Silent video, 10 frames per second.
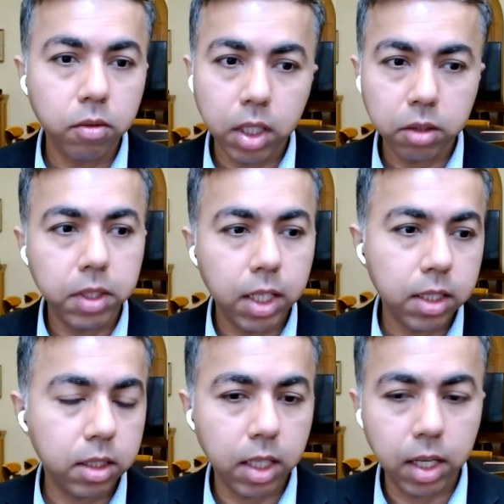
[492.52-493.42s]
work with
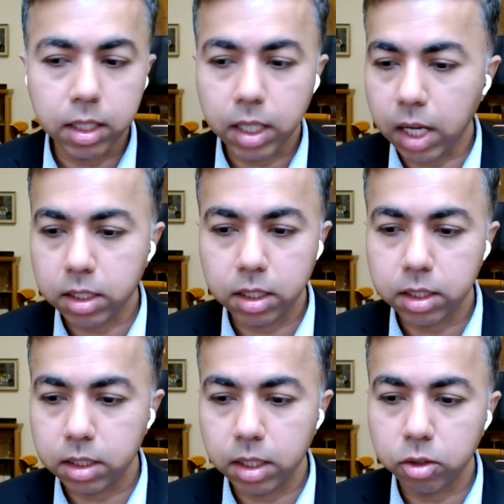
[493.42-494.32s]
us and ask
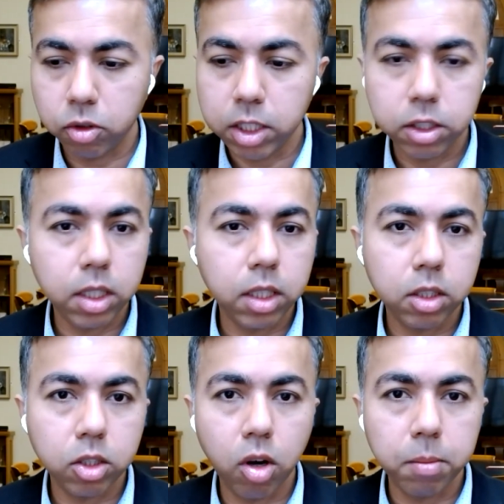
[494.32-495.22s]
us
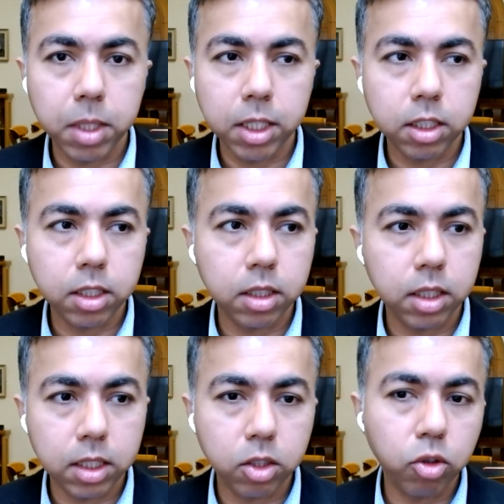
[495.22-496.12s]
questions, comments.
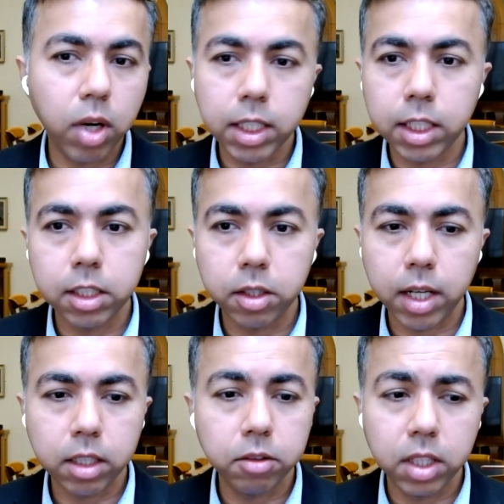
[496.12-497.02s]
This is quite an
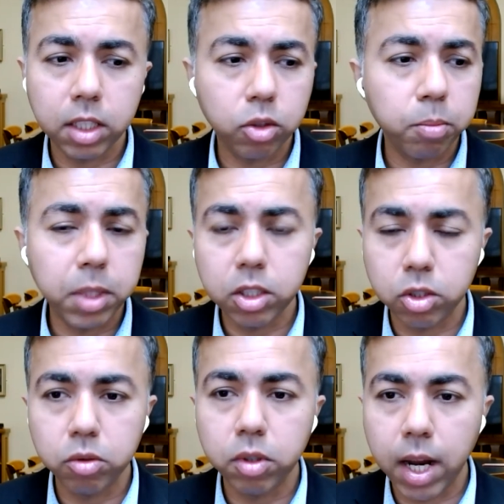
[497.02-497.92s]
interactive thing, so
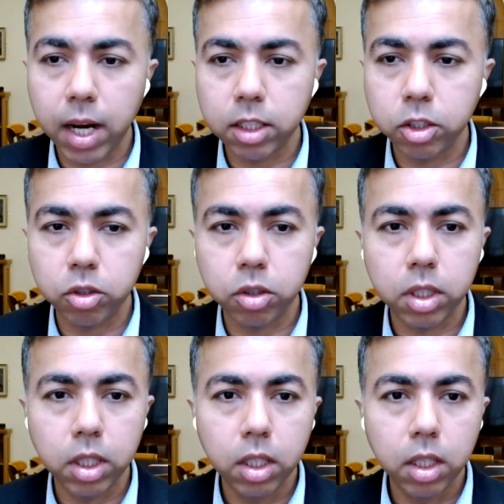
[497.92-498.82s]
please do add
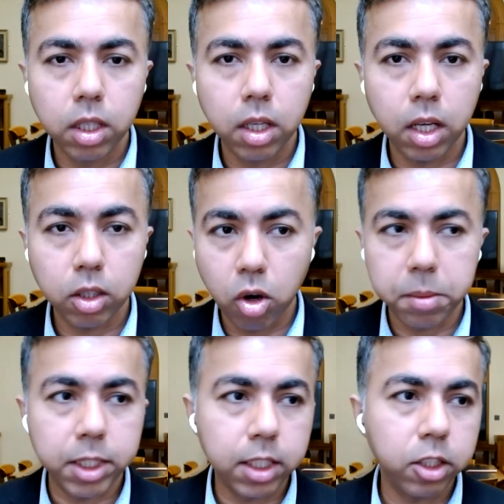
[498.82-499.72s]
your
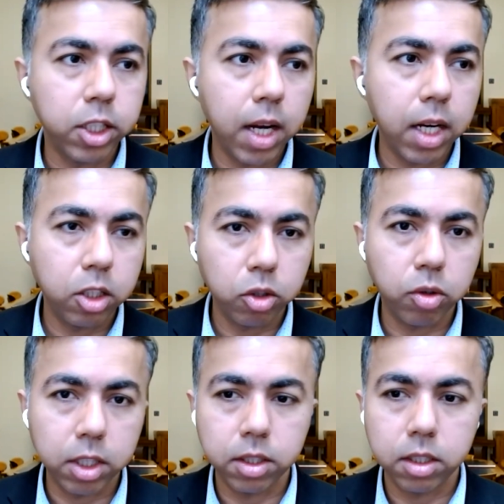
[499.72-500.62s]
comments in chat, your
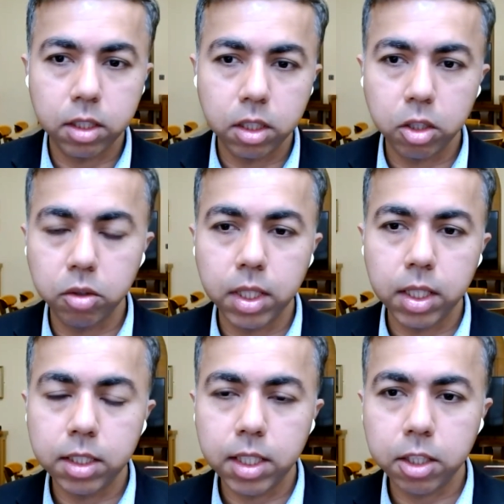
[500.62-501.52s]
questions in the
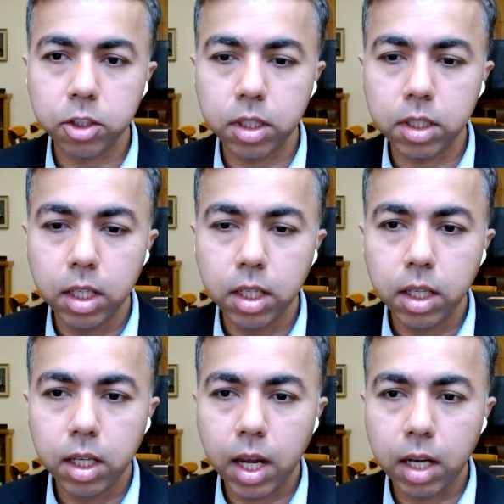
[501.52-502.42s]
Q&A section.
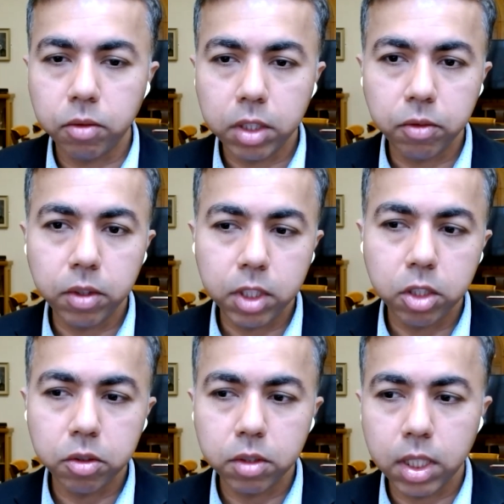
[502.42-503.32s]
And what we will
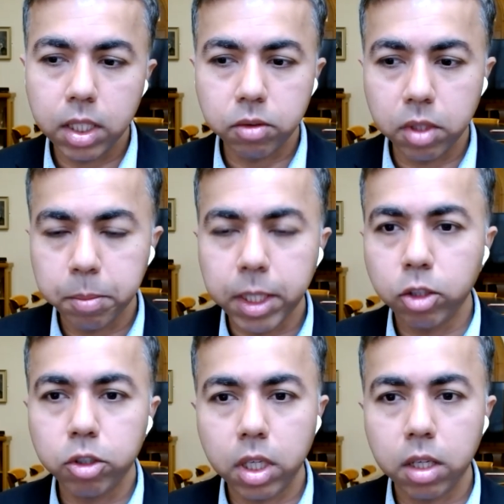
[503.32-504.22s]
do is we'll
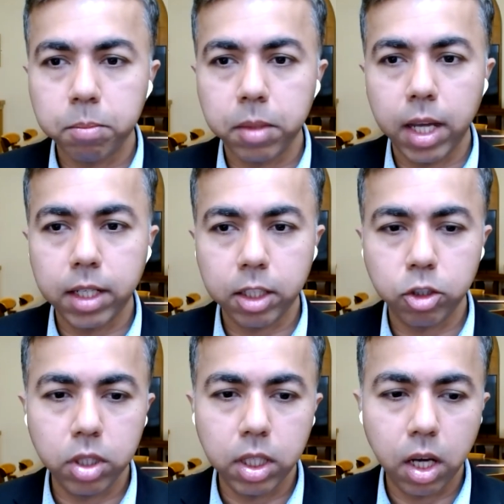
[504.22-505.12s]
pick those up and
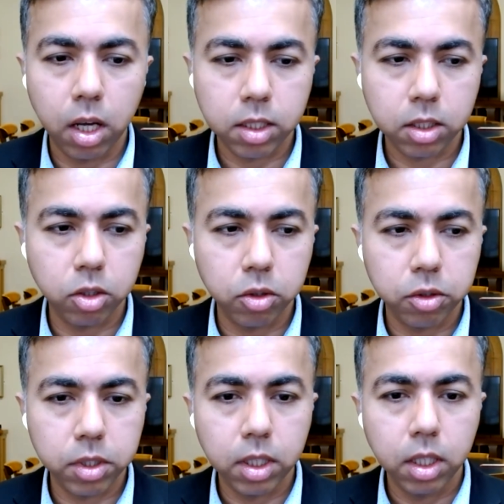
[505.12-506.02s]
actually ask
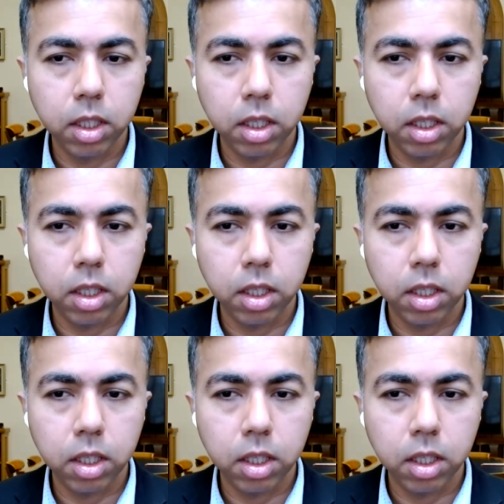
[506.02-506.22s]
those